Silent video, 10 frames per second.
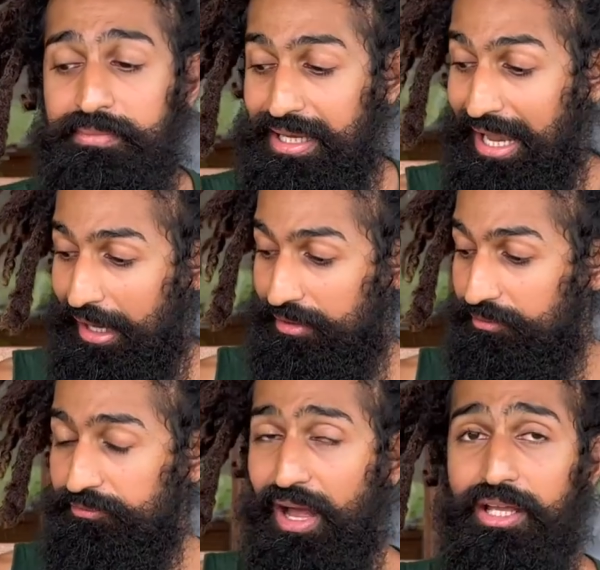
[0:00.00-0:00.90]
They had the
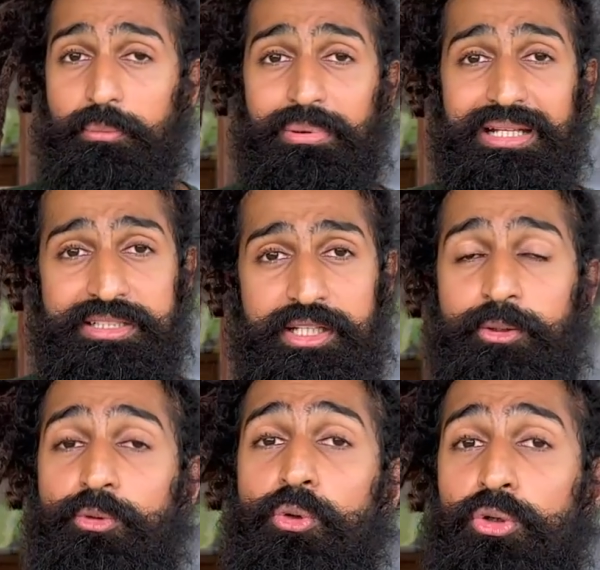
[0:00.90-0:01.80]
fireplace, they
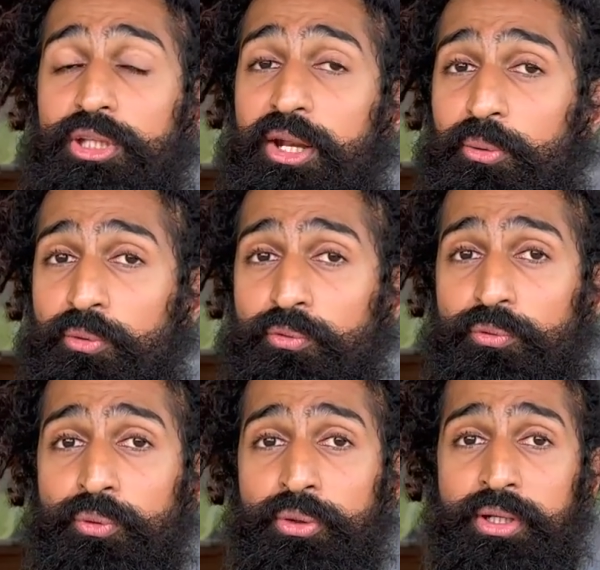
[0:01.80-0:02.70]
could cook their own
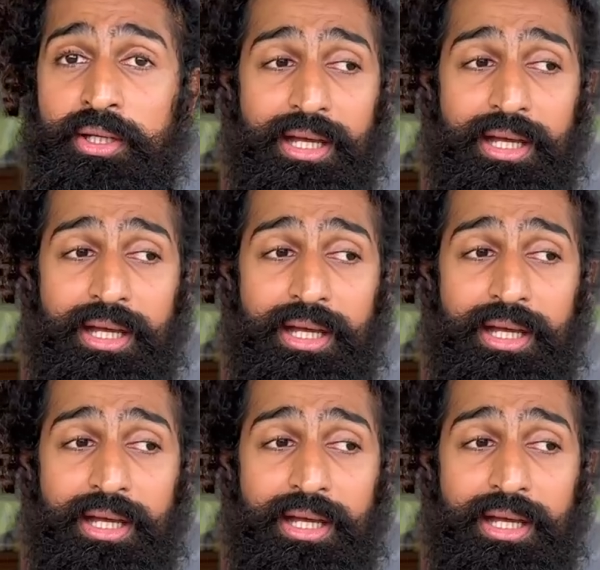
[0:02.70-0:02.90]
food,